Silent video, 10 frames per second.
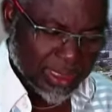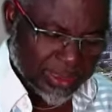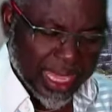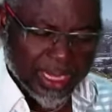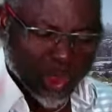
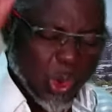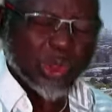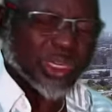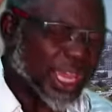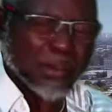Then
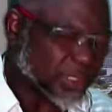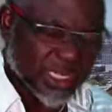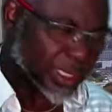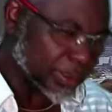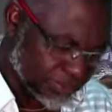God helped
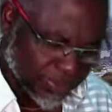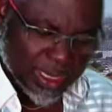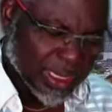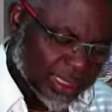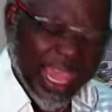him.
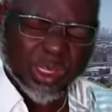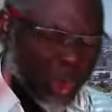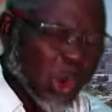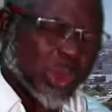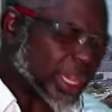Then
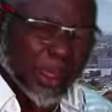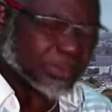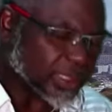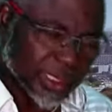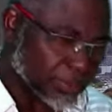God helped
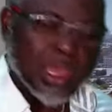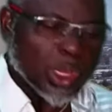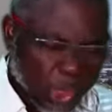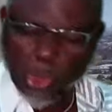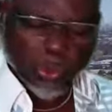him.
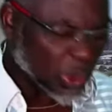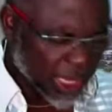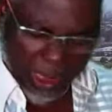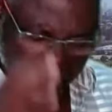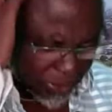God will
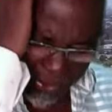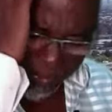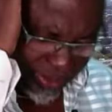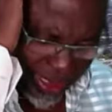help you.